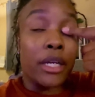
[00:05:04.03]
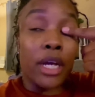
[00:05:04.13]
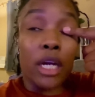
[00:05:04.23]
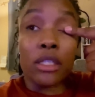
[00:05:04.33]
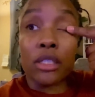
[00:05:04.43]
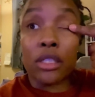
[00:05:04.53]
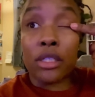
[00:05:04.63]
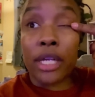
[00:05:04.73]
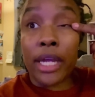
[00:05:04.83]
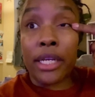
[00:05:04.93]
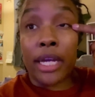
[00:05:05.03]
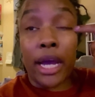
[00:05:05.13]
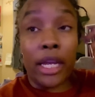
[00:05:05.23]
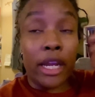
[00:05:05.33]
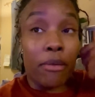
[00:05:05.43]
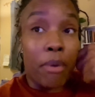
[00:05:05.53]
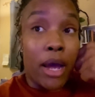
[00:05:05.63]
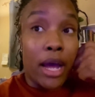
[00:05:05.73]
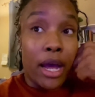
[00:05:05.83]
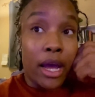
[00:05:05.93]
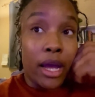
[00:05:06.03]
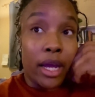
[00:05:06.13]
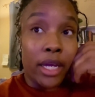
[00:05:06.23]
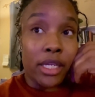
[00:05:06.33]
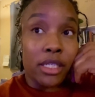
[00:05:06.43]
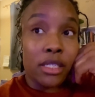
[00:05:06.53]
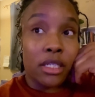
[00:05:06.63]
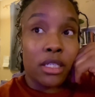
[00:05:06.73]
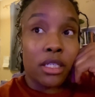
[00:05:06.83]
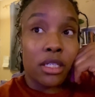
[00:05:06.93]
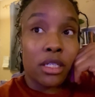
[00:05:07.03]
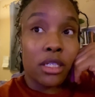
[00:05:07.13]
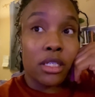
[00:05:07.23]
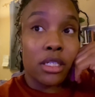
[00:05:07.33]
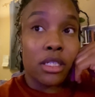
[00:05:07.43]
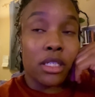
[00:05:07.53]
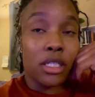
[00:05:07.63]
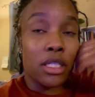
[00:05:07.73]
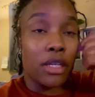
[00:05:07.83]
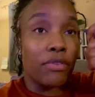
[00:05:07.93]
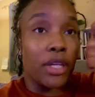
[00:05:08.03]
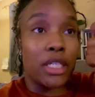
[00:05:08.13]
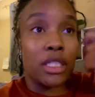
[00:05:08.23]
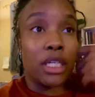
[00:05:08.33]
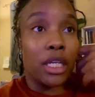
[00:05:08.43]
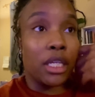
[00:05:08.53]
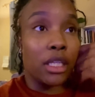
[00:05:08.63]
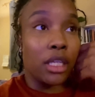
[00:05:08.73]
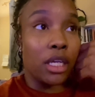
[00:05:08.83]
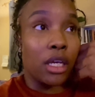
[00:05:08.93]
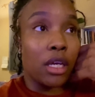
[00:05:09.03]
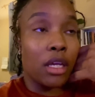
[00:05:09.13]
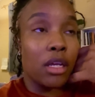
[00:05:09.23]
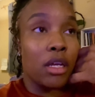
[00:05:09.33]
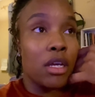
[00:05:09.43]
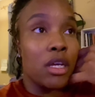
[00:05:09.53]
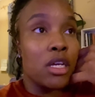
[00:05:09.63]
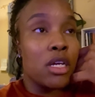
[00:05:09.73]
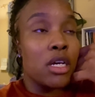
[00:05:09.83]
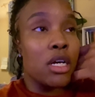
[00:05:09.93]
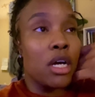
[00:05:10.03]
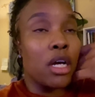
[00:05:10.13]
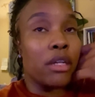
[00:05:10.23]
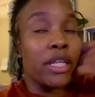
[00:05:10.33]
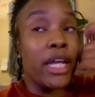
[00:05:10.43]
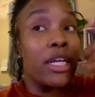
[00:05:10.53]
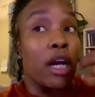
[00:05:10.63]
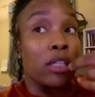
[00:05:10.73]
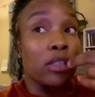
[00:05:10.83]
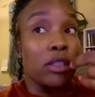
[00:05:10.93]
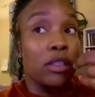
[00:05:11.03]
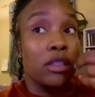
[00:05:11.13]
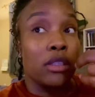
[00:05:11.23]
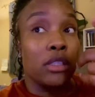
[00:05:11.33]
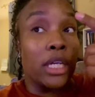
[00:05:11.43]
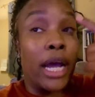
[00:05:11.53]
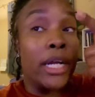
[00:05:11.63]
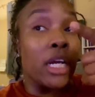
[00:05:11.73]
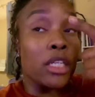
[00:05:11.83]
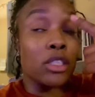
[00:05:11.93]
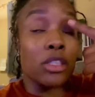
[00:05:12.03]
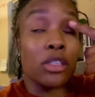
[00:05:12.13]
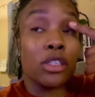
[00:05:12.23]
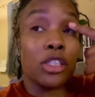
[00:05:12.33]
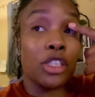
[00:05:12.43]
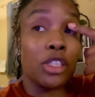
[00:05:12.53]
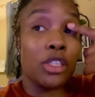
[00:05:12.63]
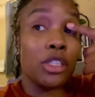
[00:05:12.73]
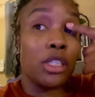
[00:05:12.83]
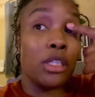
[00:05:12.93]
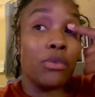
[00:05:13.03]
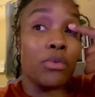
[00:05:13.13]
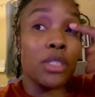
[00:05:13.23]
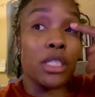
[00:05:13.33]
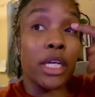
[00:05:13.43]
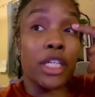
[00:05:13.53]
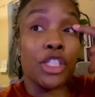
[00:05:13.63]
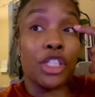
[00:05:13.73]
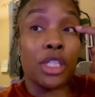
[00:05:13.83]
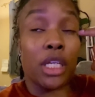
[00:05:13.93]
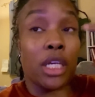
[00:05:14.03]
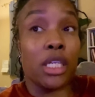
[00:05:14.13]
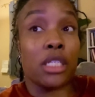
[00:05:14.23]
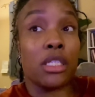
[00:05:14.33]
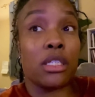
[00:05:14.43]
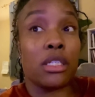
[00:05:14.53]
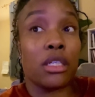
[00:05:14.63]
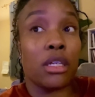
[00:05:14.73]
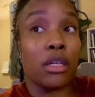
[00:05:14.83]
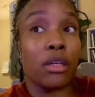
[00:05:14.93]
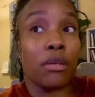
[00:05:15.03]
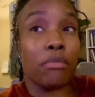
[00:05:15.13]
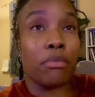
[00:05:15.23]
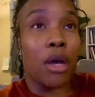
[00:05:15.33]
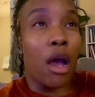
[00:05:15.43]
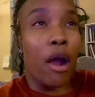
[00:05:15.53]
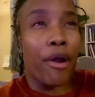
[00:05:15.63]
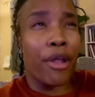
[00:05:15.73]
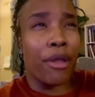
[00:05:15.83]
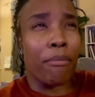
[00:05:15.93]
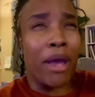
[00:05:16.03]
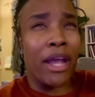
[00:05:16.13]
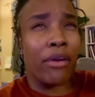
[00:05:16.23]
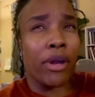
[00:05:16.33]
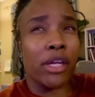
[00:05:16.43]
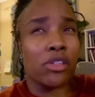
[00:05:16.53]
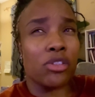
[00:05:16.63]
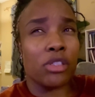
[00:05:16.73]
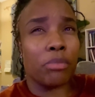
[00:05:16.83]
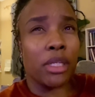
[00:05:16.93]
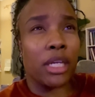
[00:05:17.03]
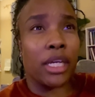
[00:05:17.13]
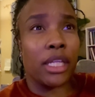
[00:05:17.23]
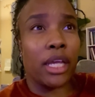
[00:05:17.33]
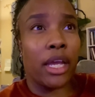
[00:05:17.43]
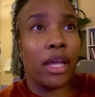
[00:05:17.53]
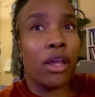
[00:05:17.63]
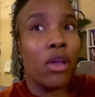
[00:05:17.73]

doctor. They dilated my eyes to see if they see anything. That doctor, the eye doctor, she was saying she think it's ARIA migraines or something like that.